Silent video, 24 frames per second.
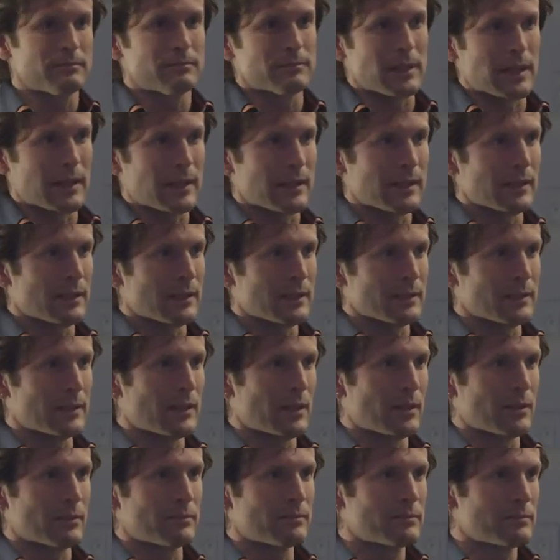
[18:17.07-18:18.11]
uh, you
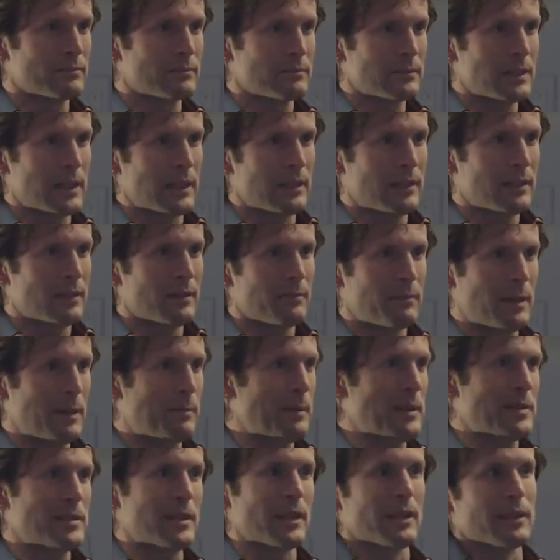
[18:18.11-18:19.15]
know,
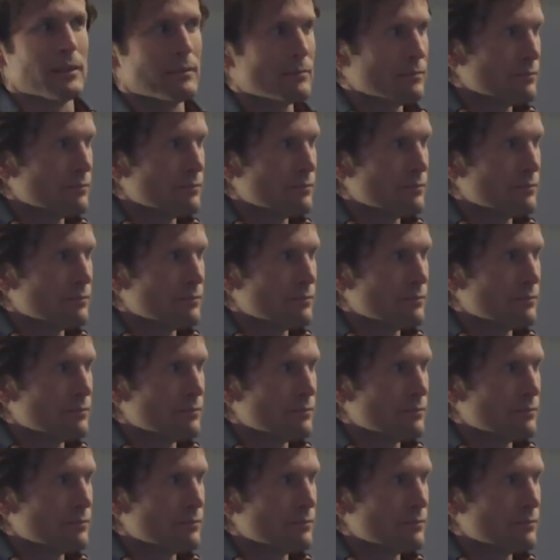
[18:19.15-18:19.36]
PPC.